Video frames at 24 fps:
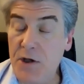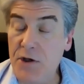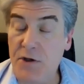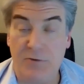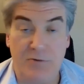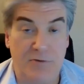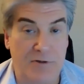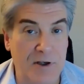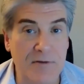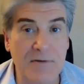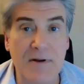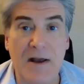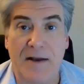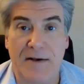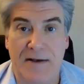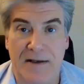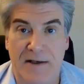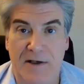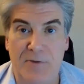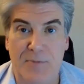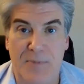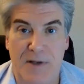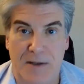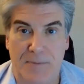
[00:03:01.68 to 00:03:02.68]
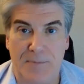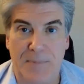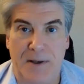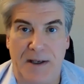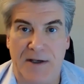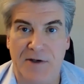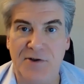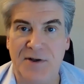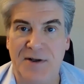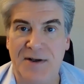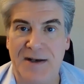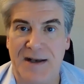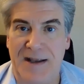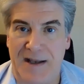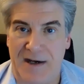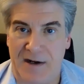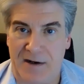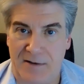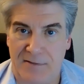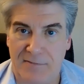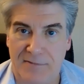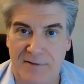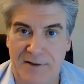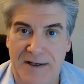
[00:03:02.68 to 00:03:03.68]
You do not need to be a patient at
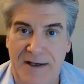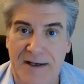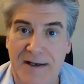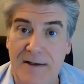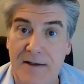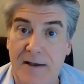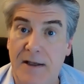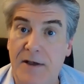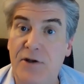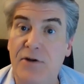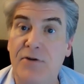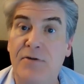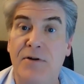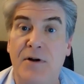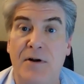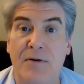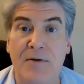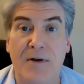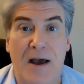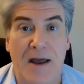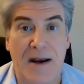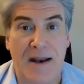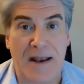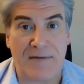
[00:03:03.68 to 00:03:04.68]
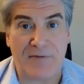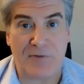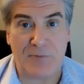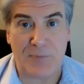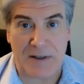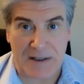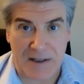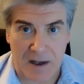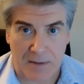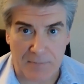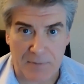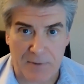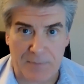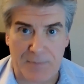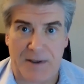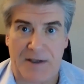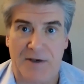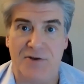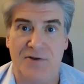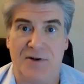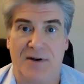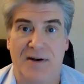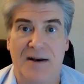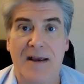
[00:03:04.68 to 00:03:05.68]
our clinic, and you do not have to become a
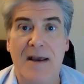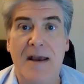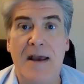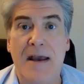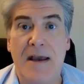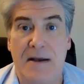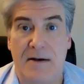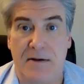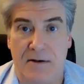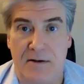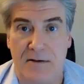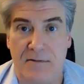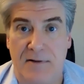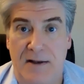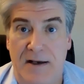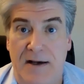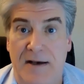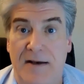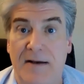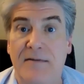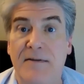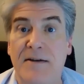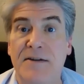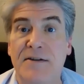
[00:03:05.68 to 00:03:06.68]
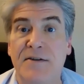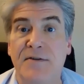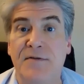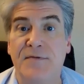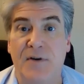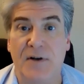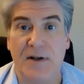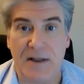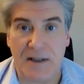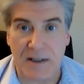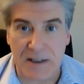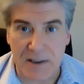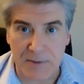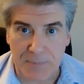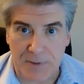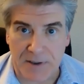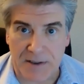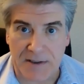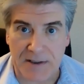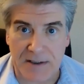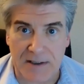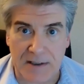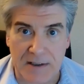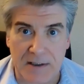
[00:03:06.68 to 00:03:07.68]
patient at our clinic. This is for
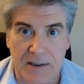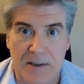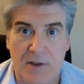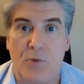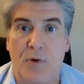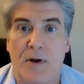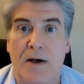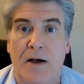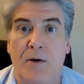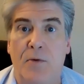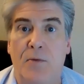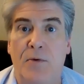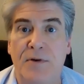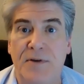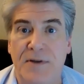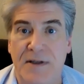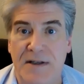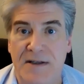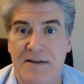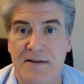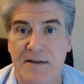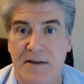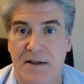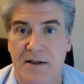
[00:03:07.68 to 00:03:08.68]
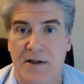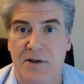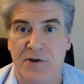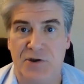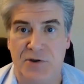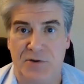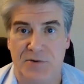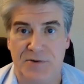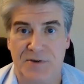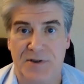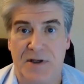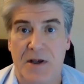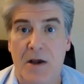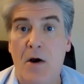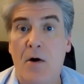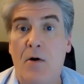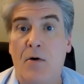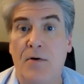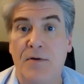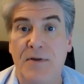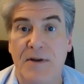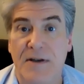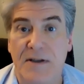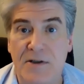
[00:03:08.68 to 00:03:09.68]
anybody, anywhere with these issues
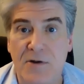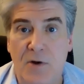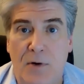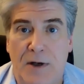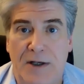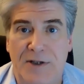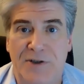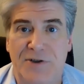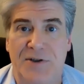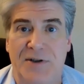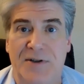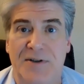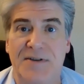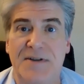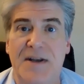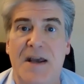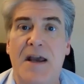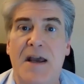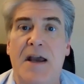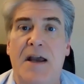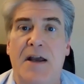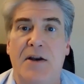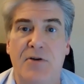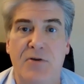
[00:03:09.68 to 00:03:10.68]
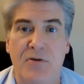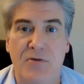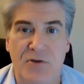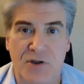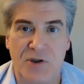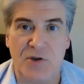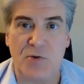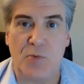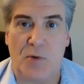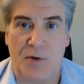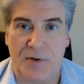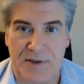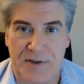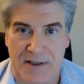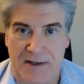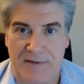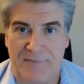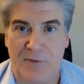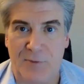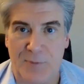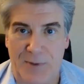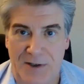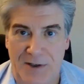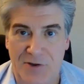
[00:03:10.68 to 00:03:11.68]
or these questions, and you just want the
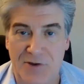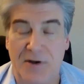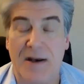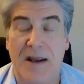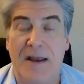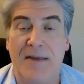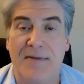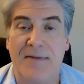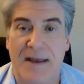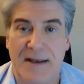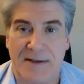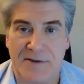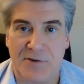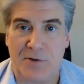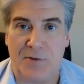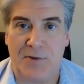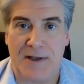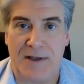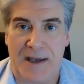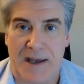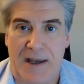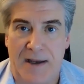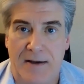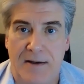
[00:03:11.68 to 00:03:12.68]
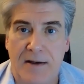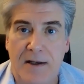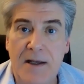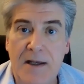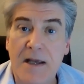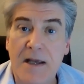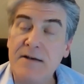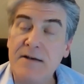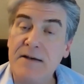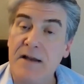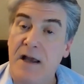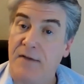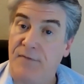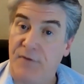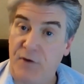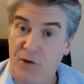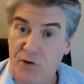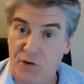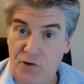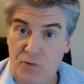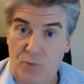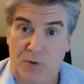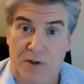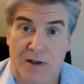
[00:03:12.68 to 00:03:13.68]
information, and that's okay. Now, if
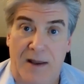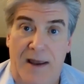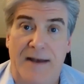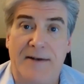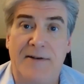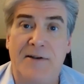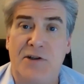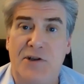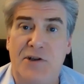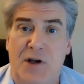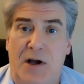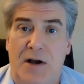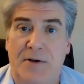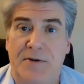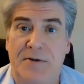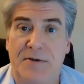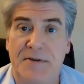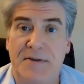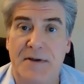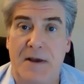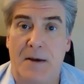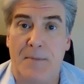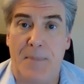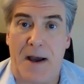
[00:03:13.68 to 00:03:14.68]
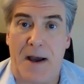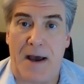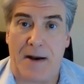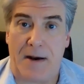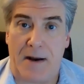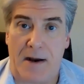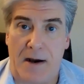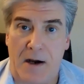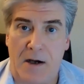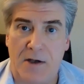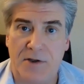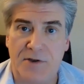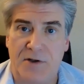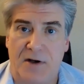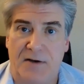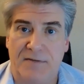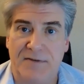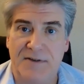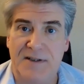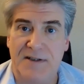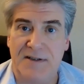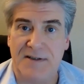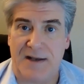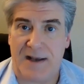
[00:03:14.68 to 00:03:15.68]
you would like to talk to us about our
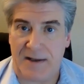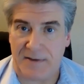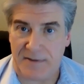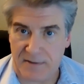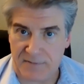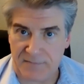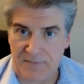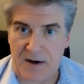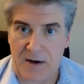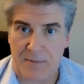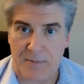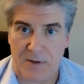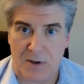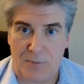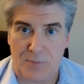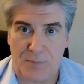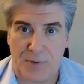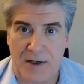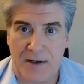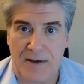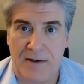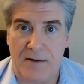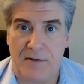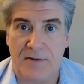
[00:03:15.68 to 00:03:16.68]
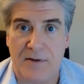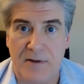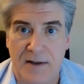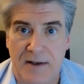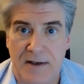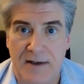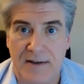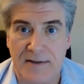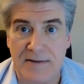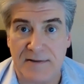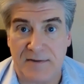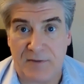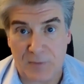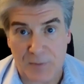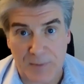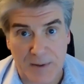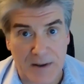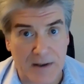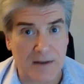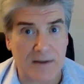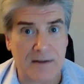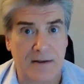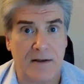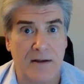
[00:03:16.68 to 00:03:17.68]
services at the Environmental Brain Health Clinics of
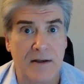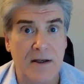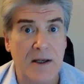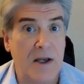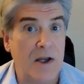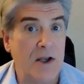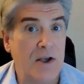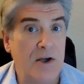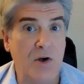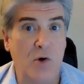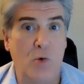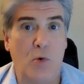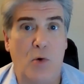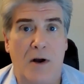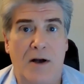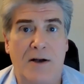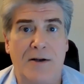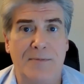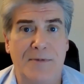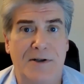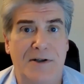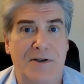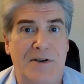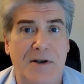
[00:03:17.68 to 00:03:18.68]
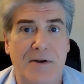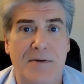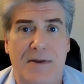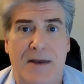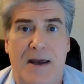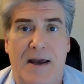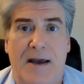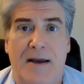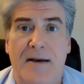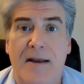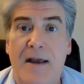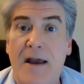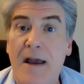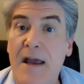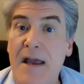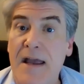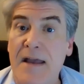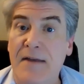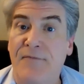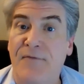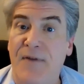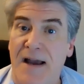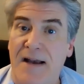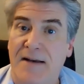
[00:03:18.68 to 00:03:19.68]
America, you're welcome to do that.
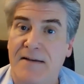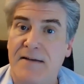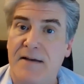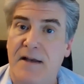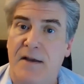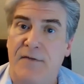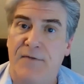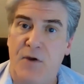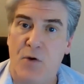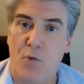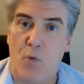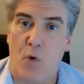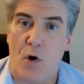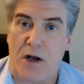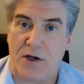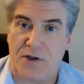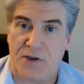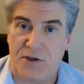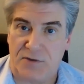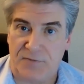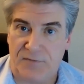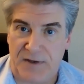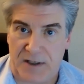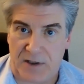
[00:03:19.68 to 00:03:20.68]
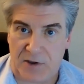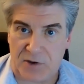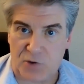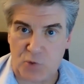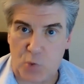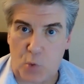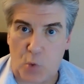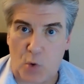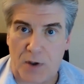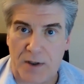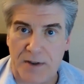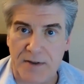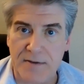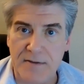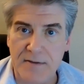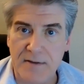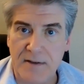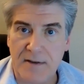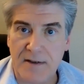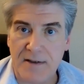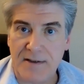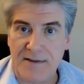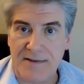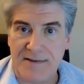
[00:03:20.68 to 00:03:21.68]
In fact, if you watch videos 1,
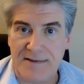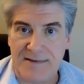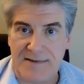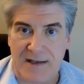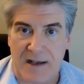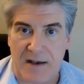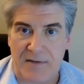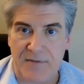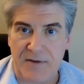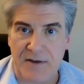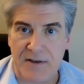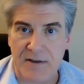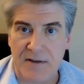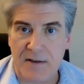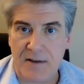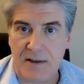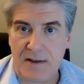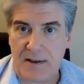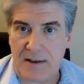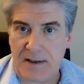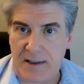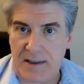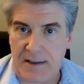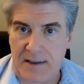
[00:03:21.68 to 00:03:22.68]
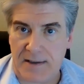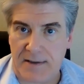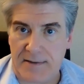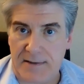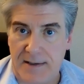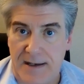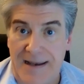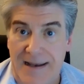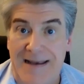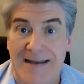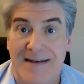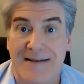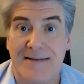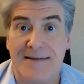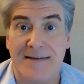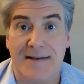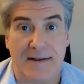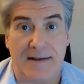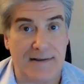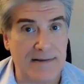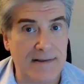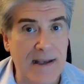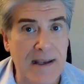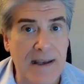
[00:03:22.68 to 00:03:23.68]
7, 8, and
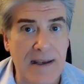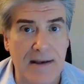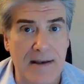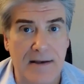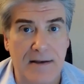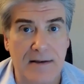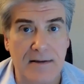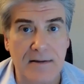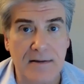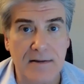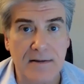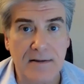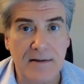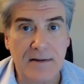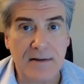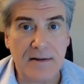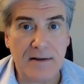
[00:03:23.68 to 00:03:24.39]
16,